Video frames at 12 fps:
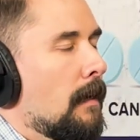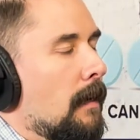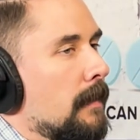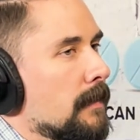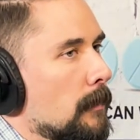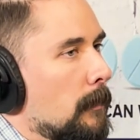
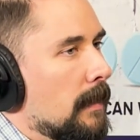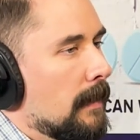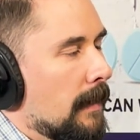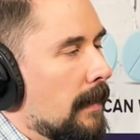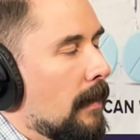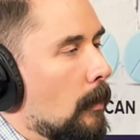and so we can
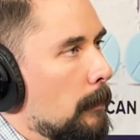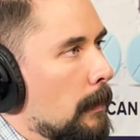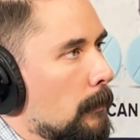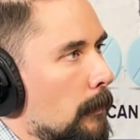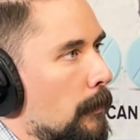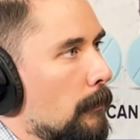kind of help
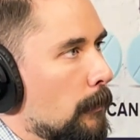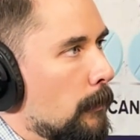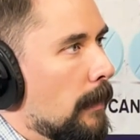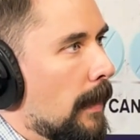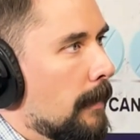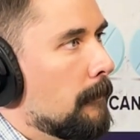people through
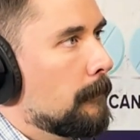that.